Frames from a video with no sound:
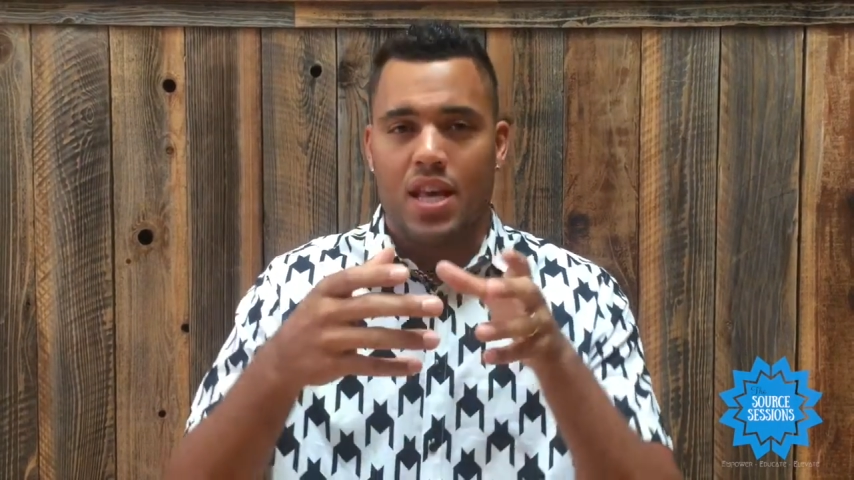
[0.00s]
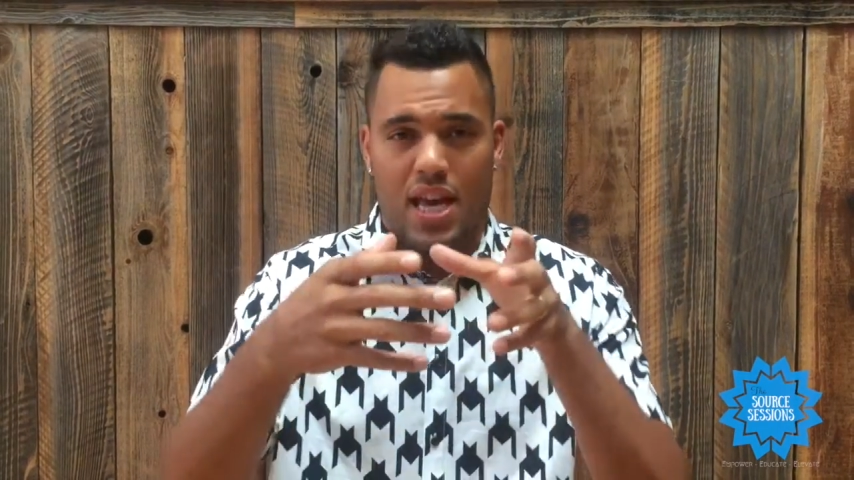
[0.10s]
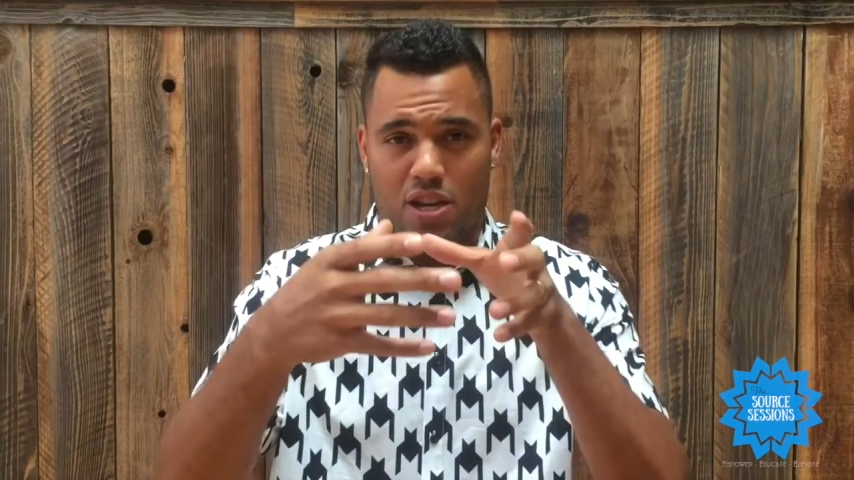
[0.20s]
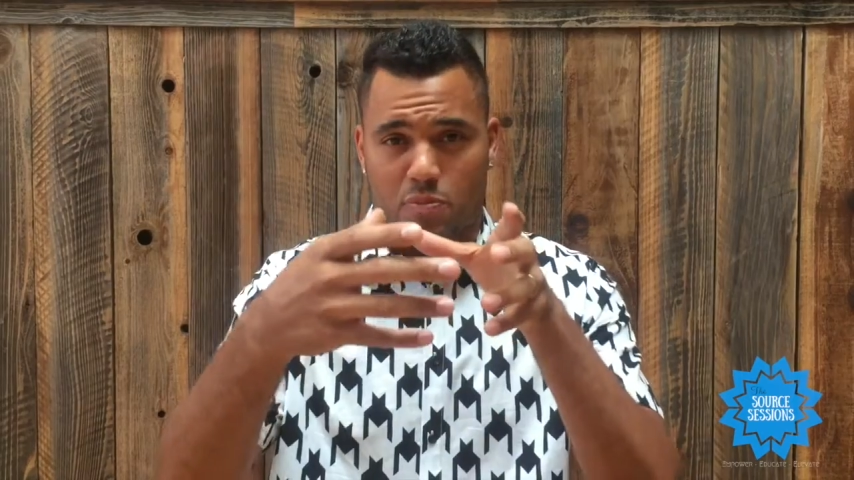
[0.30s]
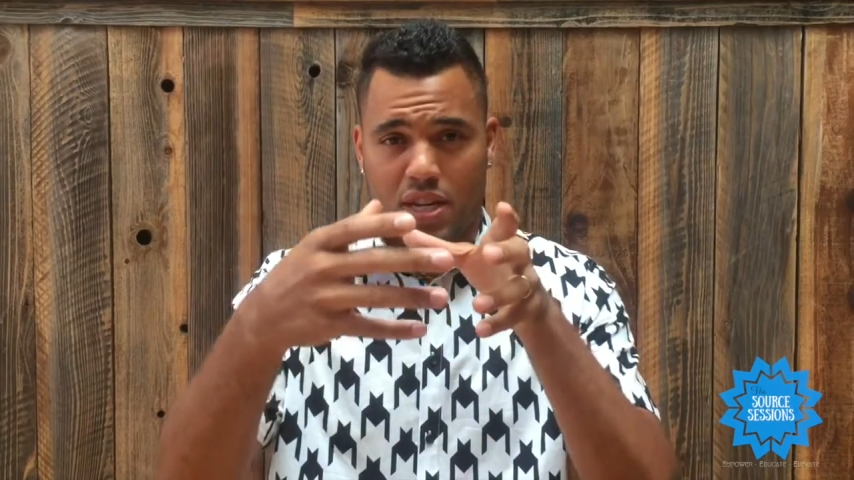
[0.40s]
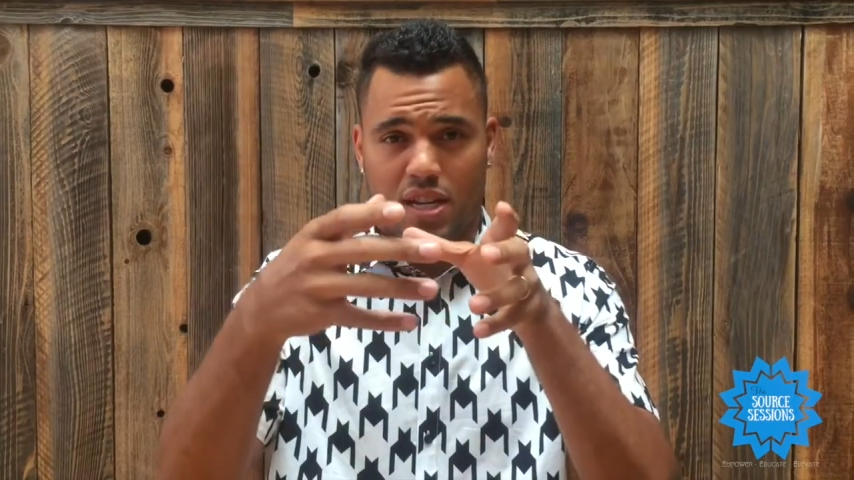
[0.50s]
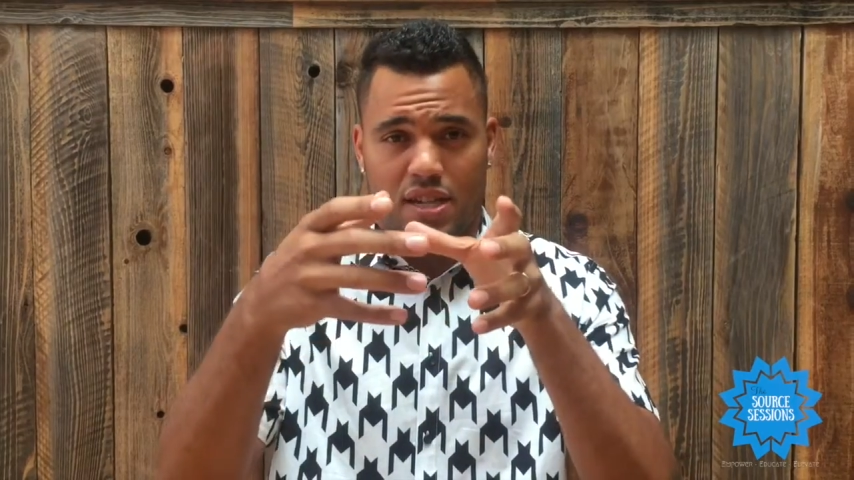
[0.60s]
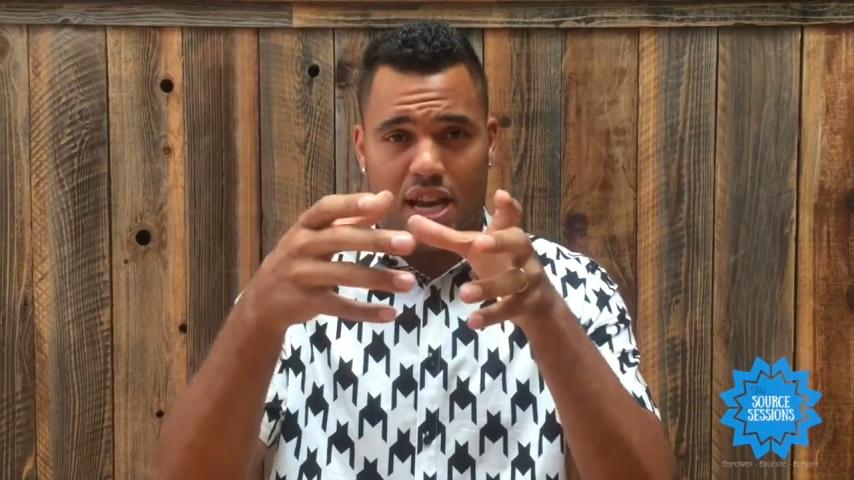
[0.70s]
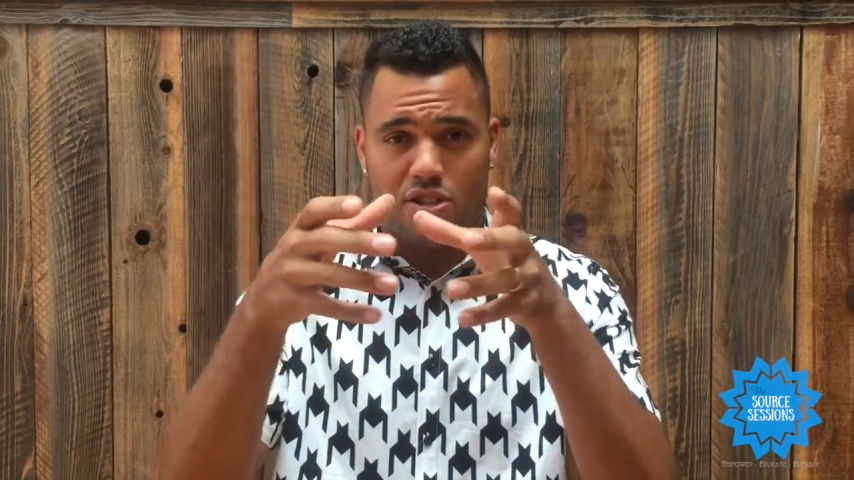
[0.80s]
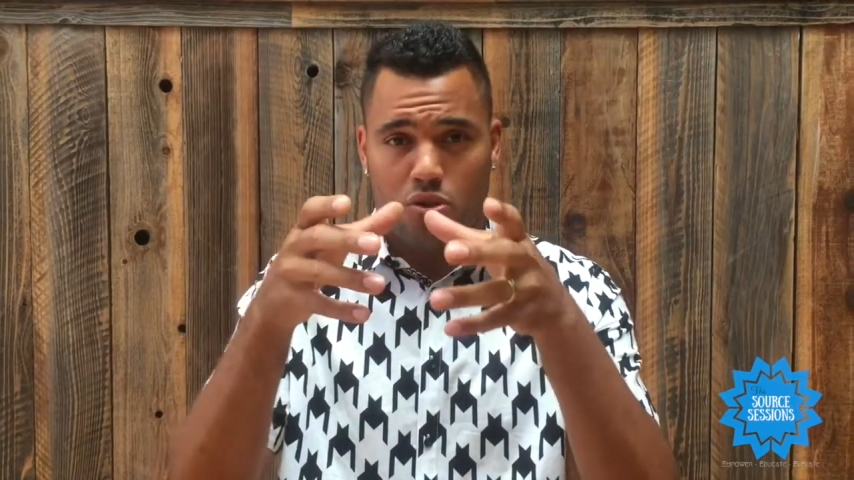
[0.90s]
And it's because
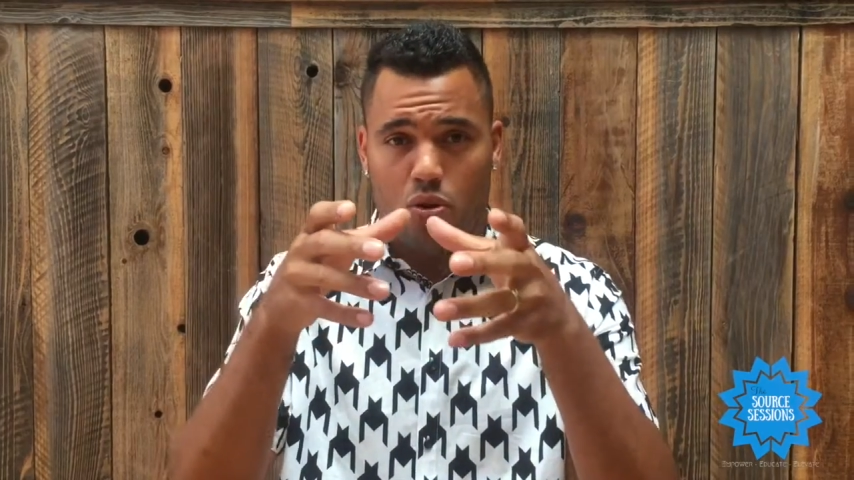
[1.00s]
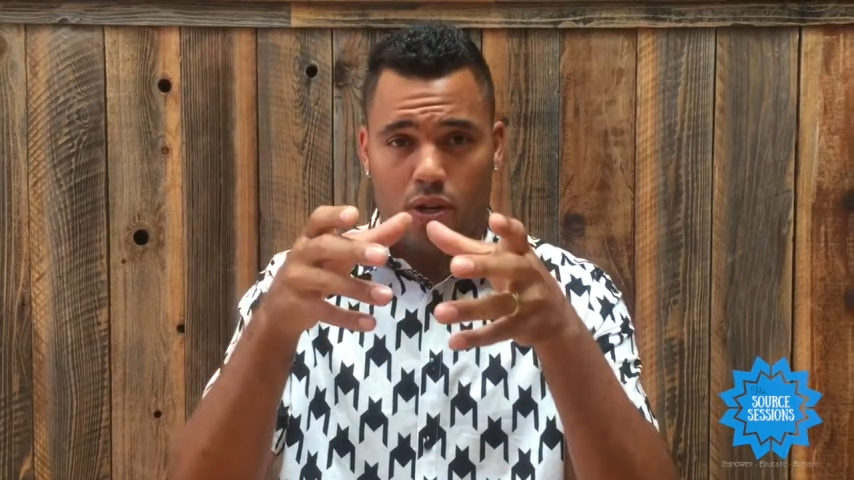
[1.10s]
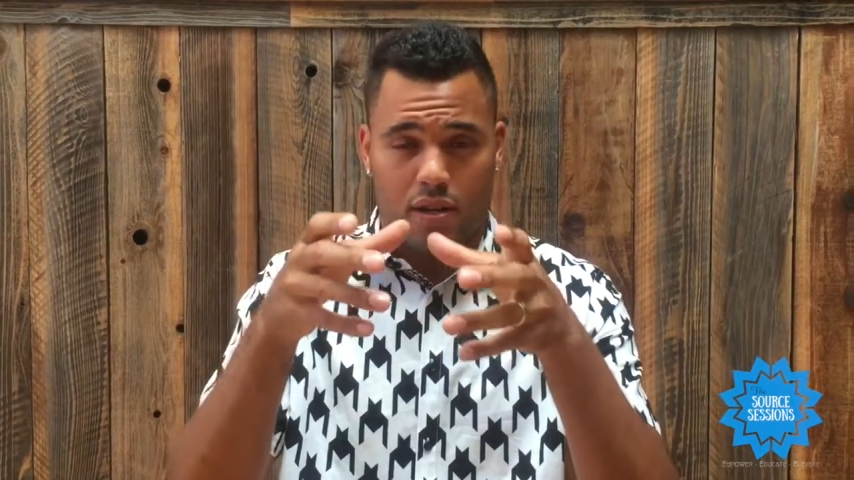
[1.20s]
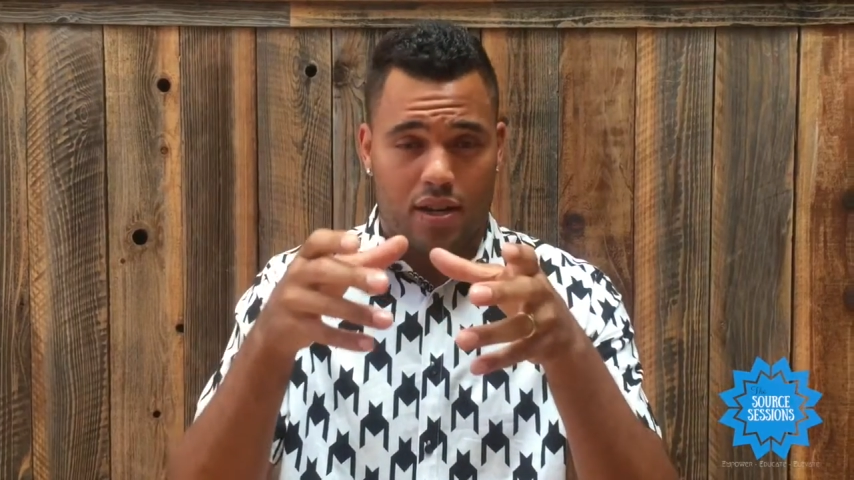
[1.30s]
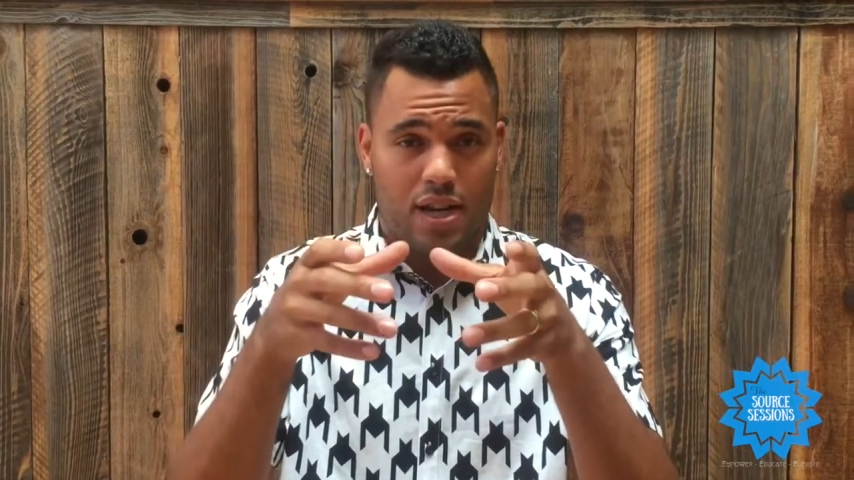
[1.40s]
he had torque